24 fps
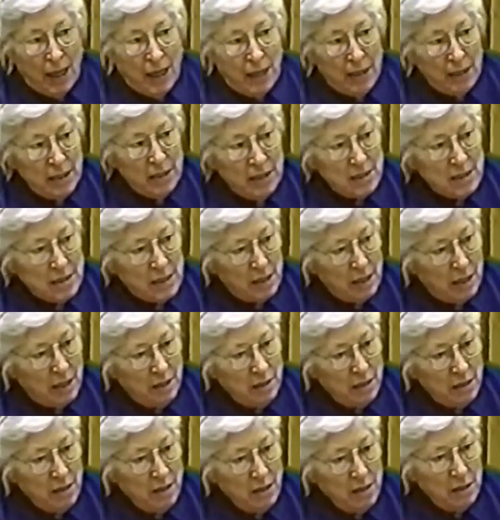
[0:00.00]
And he said,
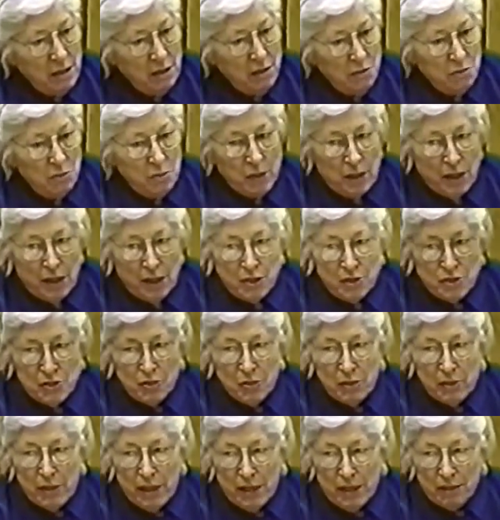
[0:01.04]
I think that you and I
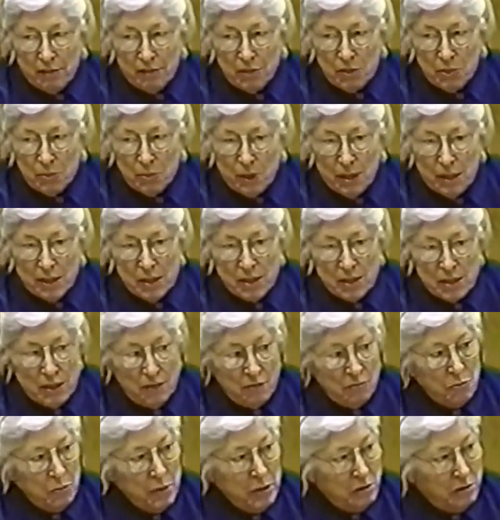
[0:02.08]
should go down and try to
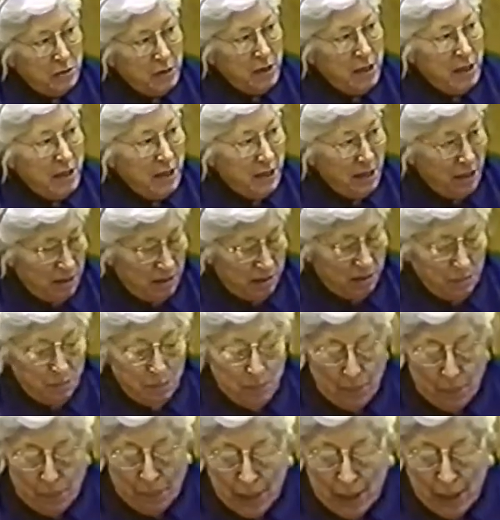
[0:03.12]
see if we could get in.
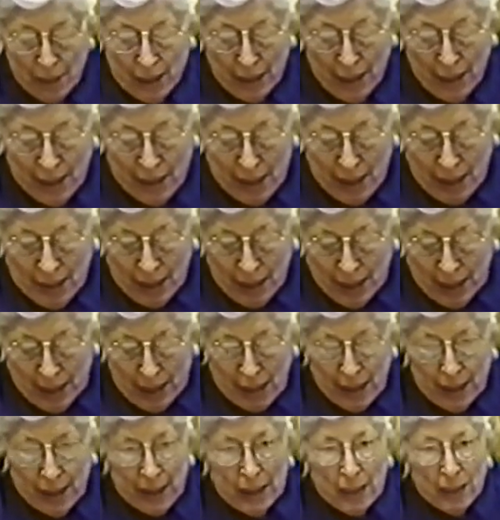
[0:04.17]

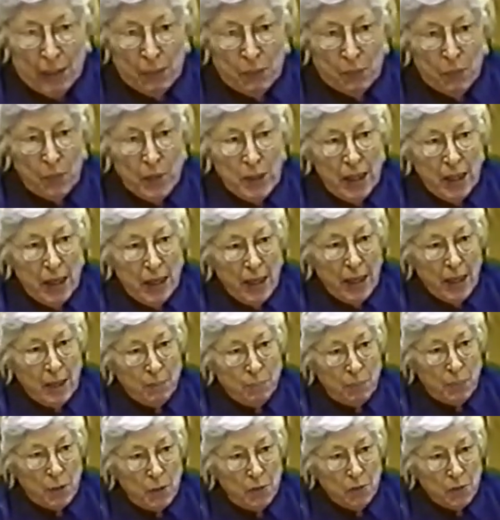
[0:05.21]
Uh, we
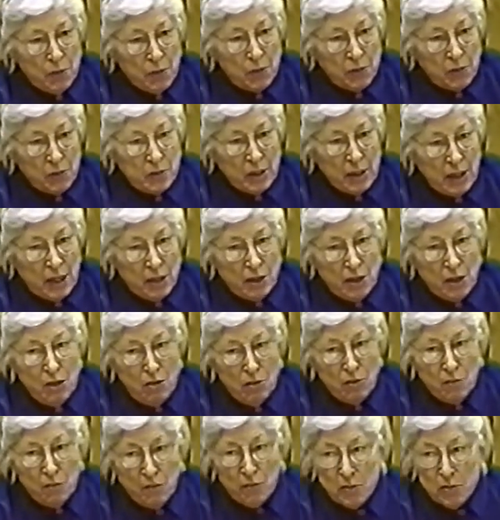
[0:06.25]
had both looked at
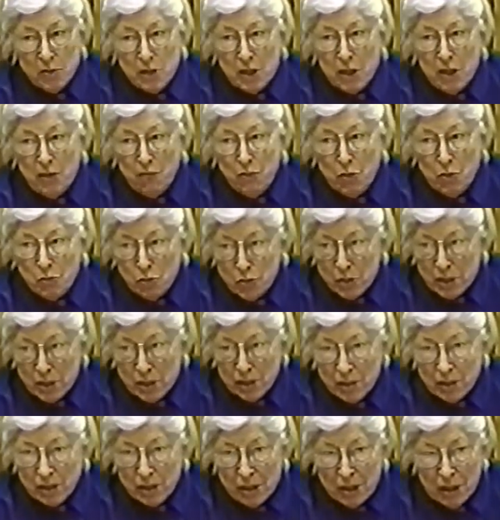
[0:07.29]
the University of
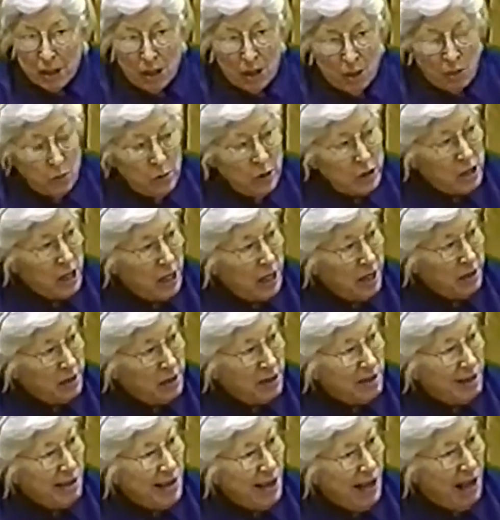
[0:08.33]
Houston which
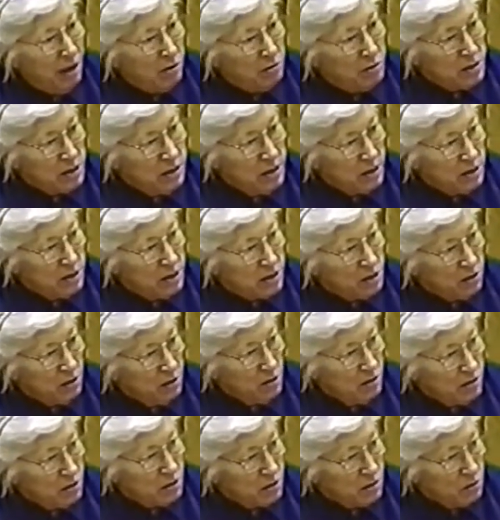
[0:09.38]
had the lousiest
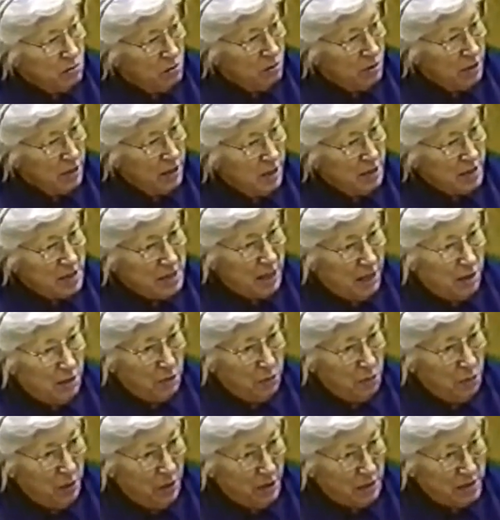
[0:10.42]
law school in the
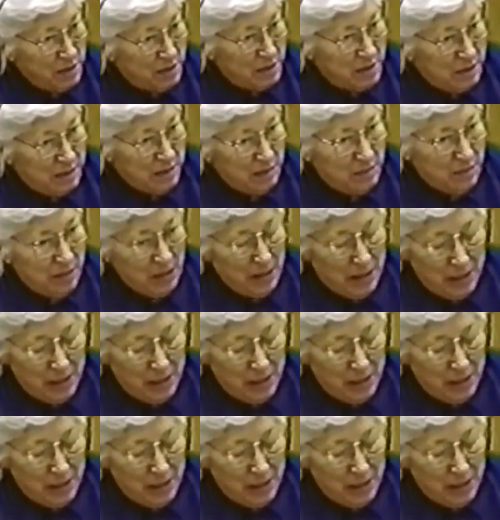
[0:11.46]
Southwest.